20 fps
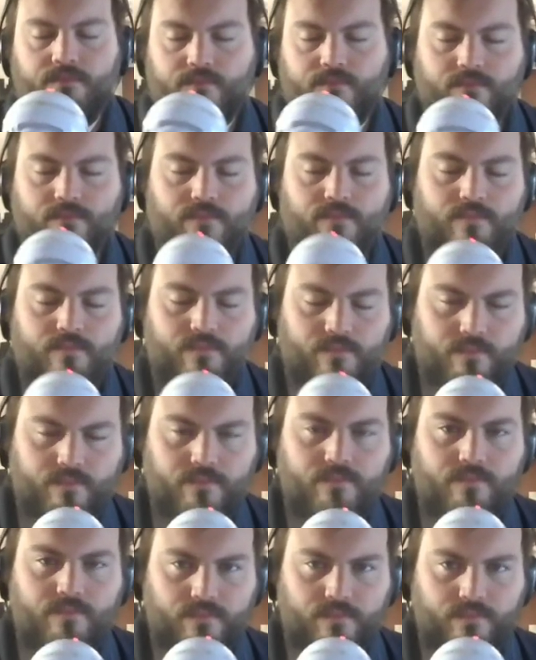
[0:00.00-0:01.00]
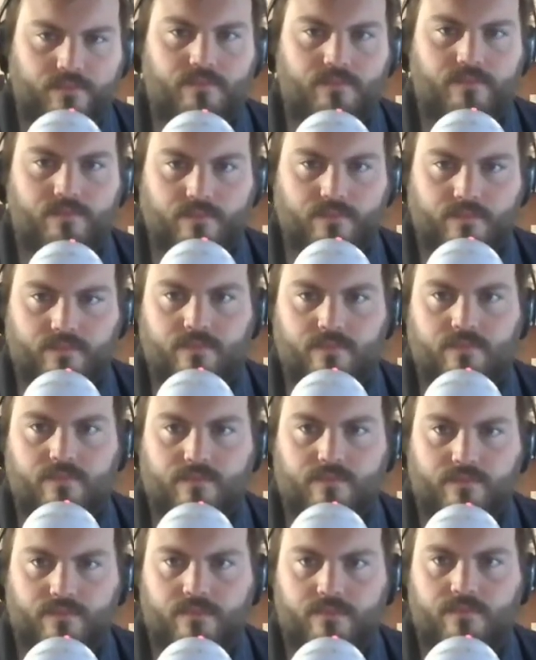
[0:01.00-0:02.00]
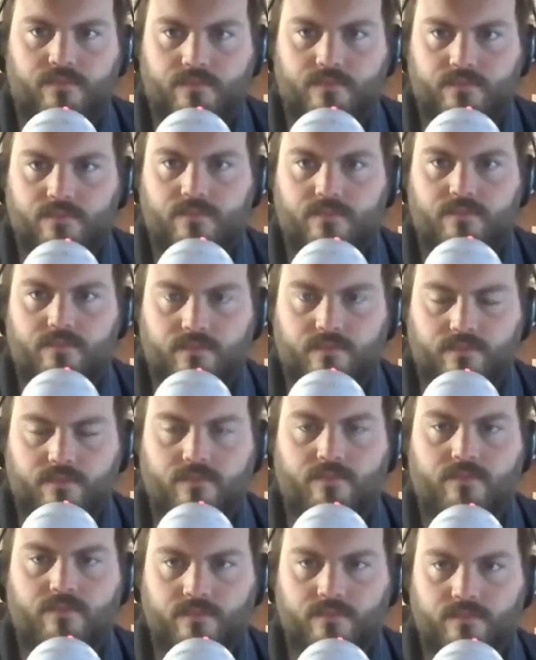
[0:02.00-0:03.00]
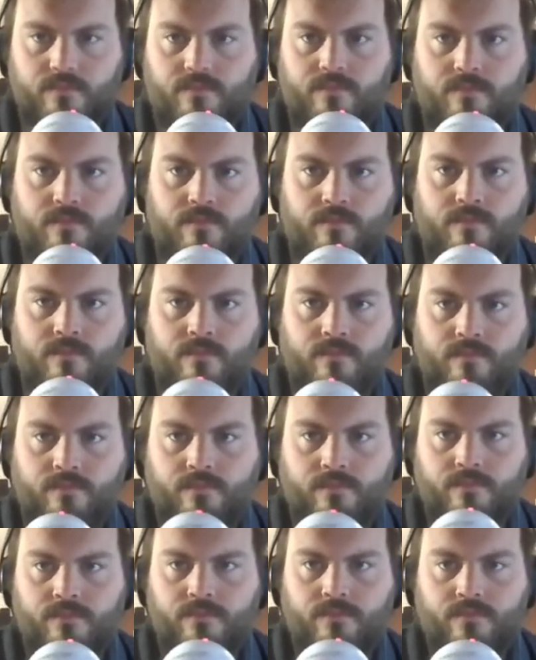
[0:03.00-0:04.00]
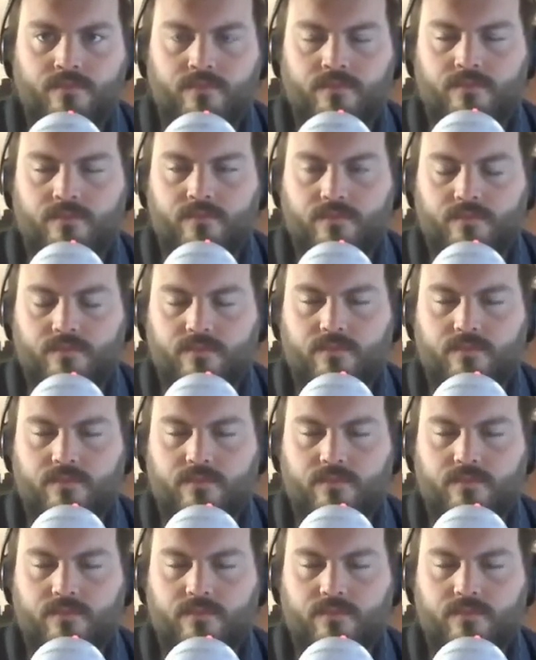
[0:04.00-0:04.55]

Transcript: (not speaking)